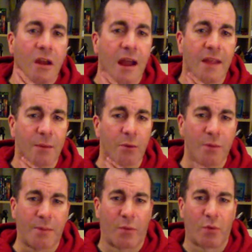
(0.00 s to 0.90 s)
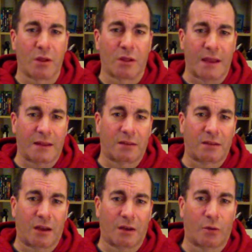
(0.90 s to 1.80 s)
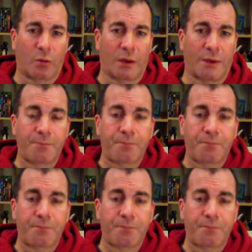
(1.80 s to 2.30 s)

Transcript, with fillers: I ended up going to bed really late. I don't know why.